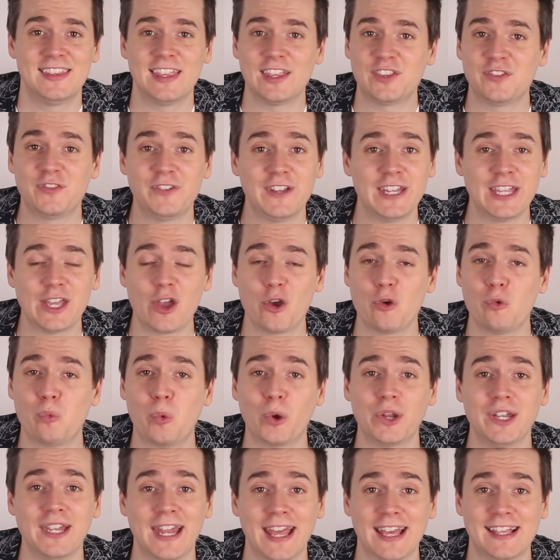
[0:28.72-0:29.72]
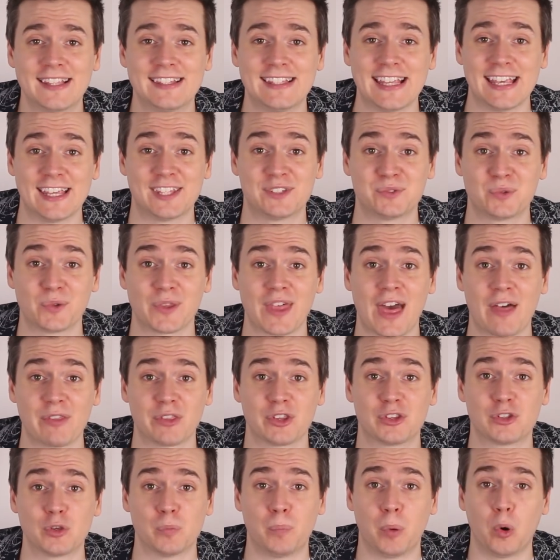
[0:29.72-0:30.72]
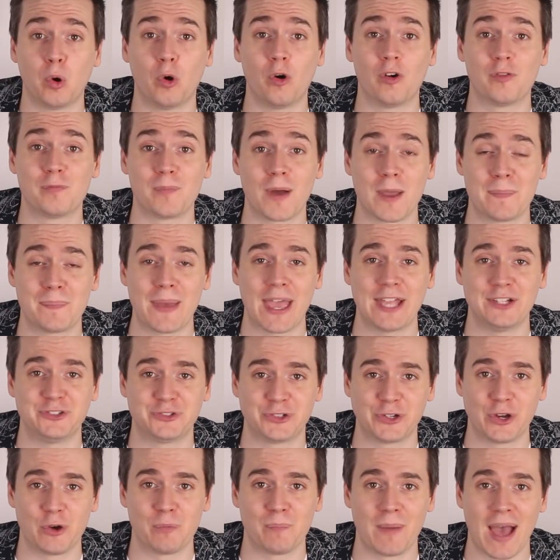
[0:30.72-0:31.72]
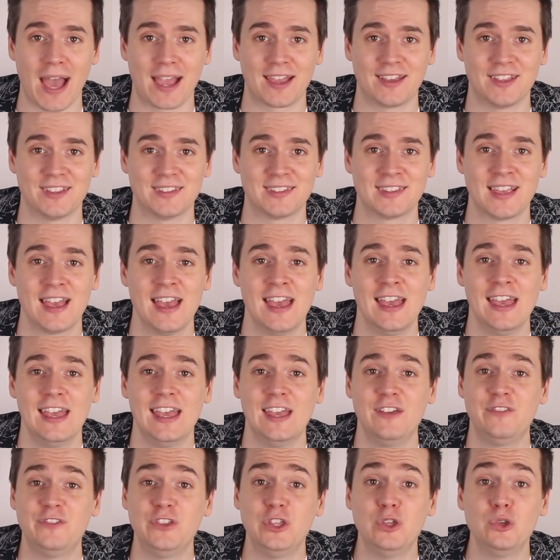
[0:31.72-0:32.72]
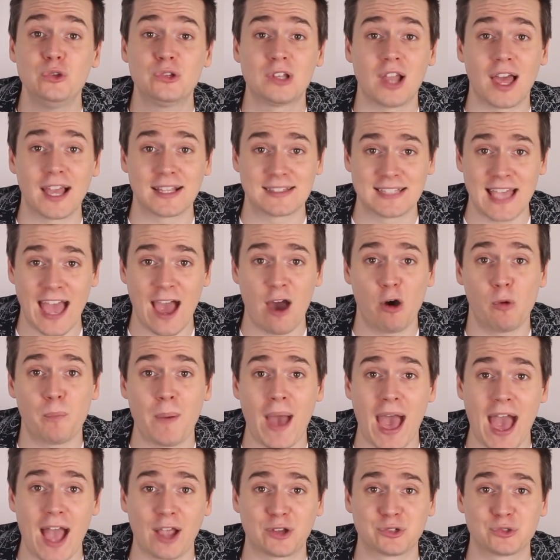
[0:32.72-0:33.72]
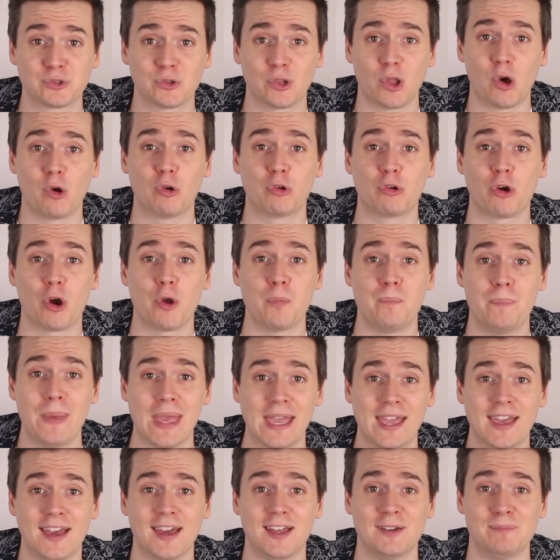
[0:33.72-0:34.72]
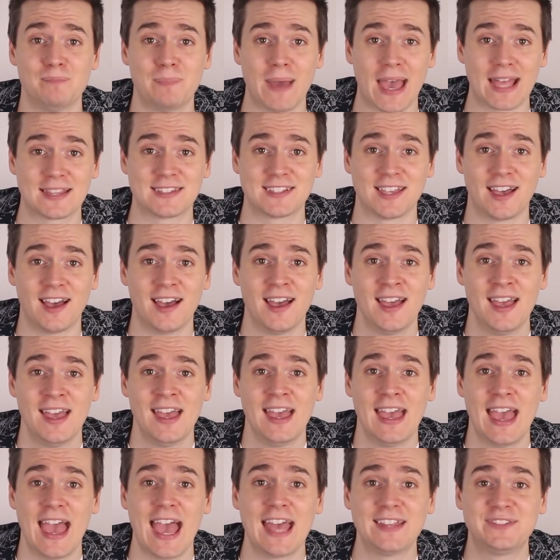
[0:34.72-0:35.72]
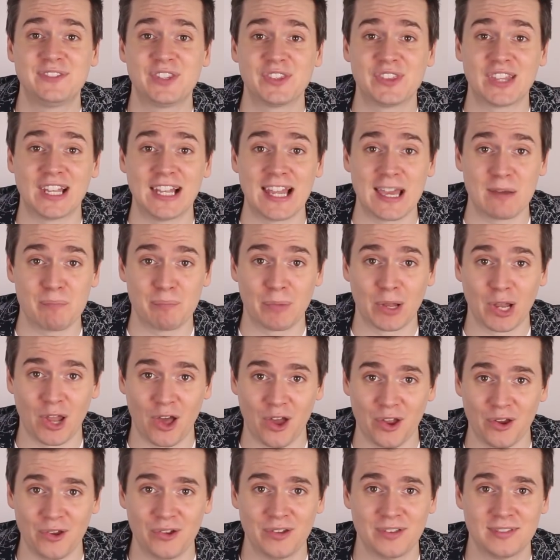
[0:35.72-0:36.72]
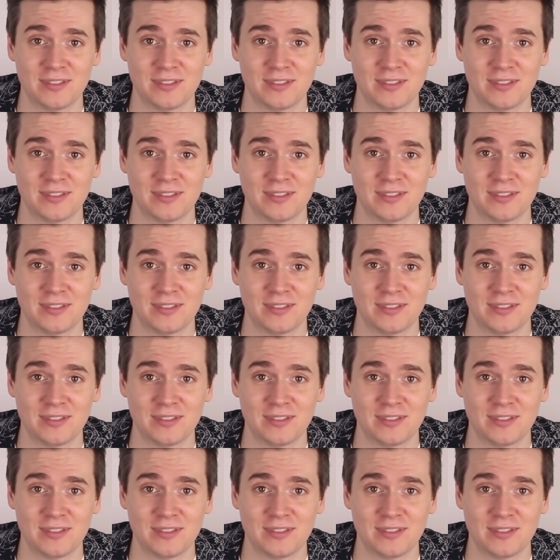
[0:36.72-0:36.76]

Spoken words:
This video wouldn't exist without the support of my Patreon backers. If you'd like to help Actualol grow bigger and better, head to the link below.